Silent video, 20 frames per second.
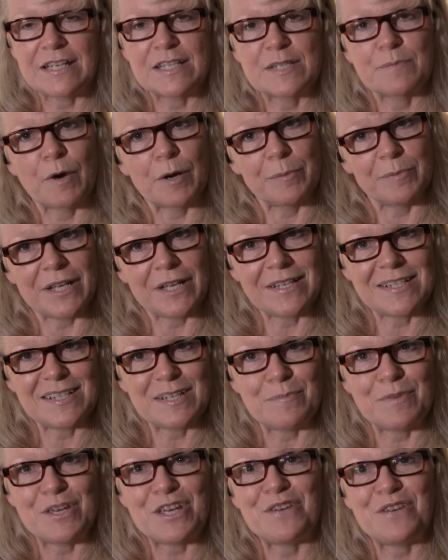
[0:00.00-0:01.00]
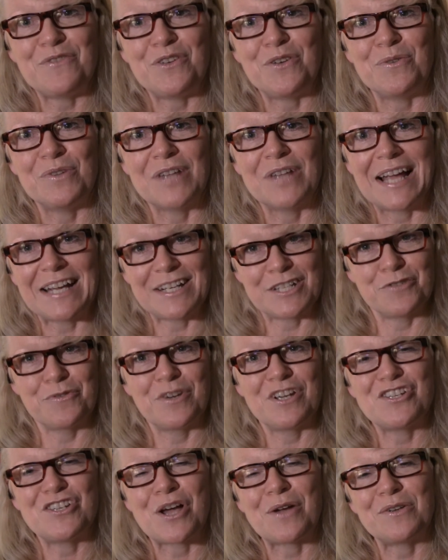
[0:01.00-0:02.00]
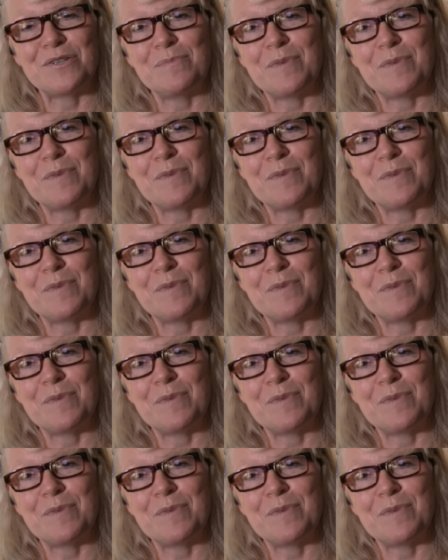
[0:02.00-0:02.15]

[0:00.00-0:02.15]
a smart place to be if you like to reach out